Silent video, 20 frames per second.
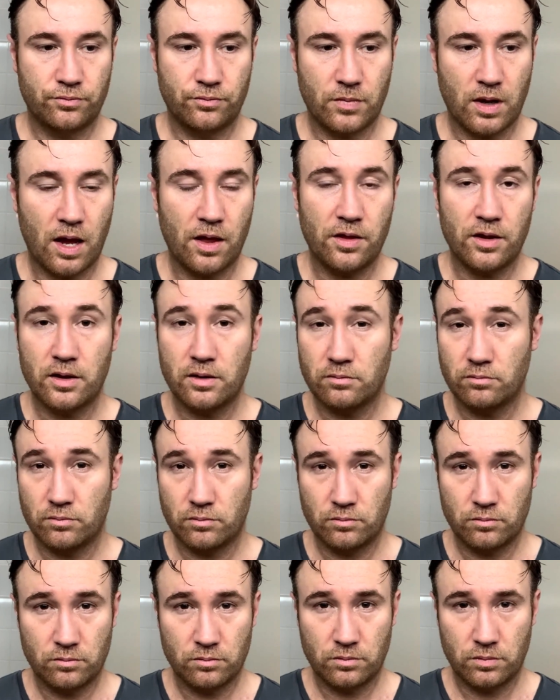other
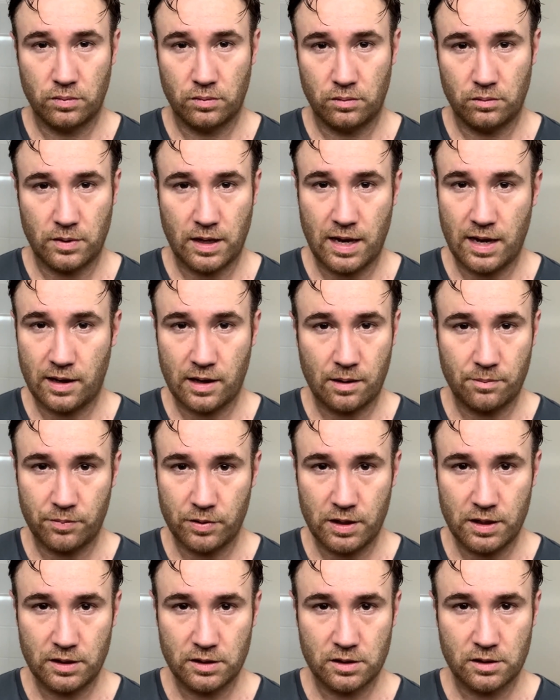hair
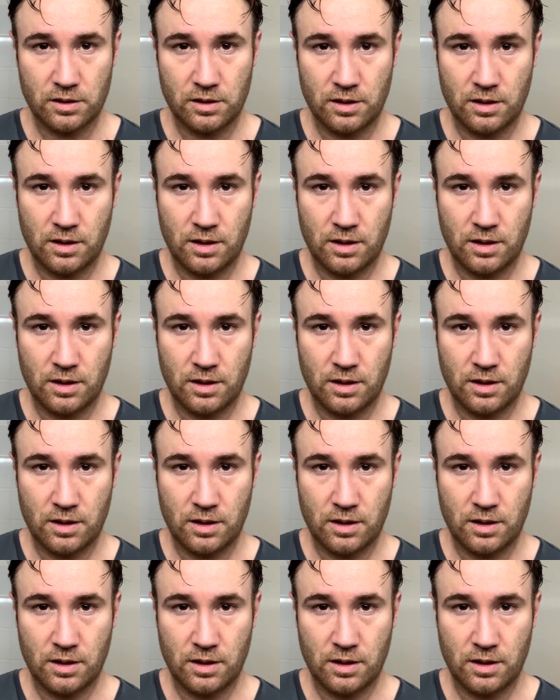companies.